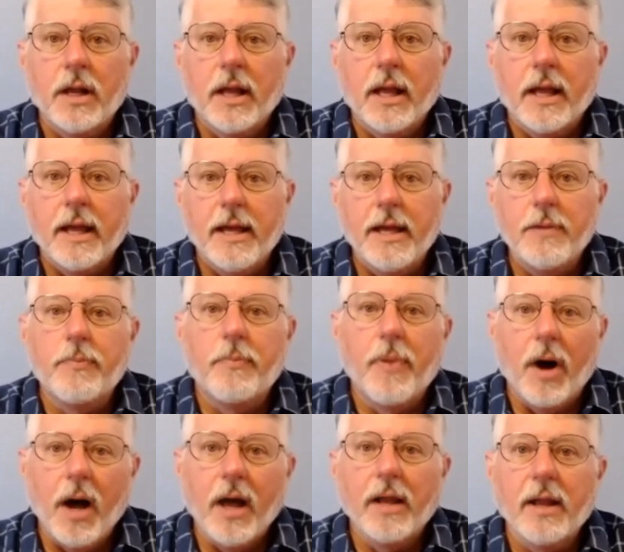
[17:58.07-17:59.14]
He
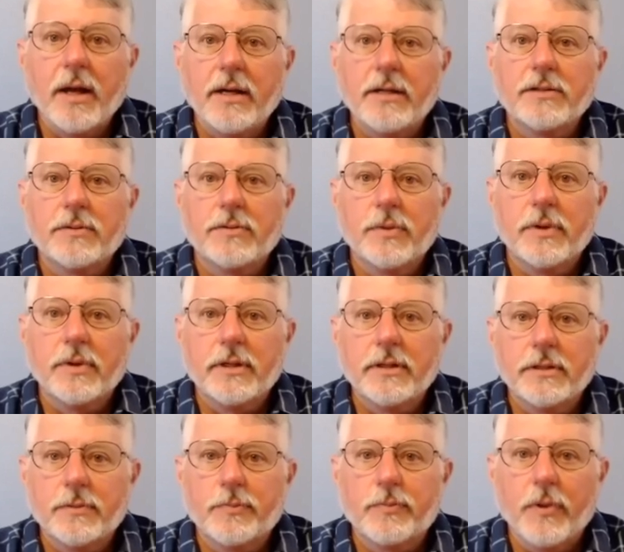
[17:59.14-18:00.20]
bought us with his
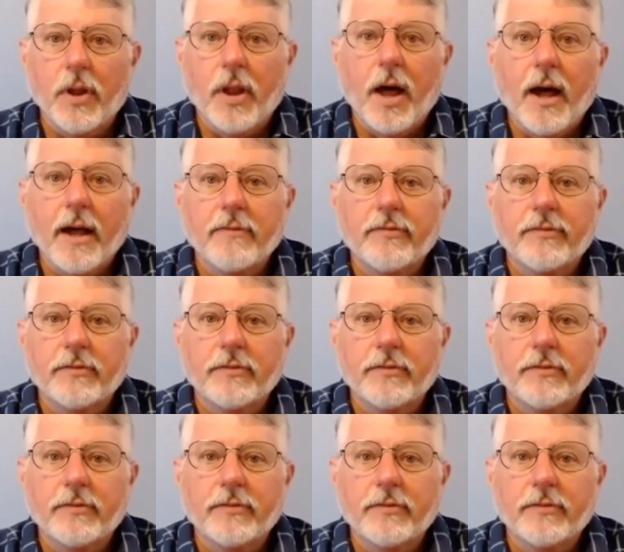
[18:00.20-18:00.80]
life.